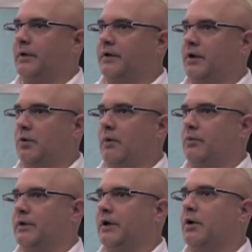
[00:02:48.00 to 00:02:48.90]
with Cuba,
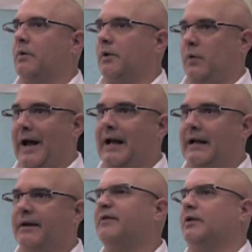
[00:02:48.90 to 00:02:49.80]
with the Cuban
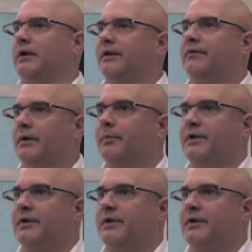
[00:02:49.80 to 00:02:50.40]
reality from a different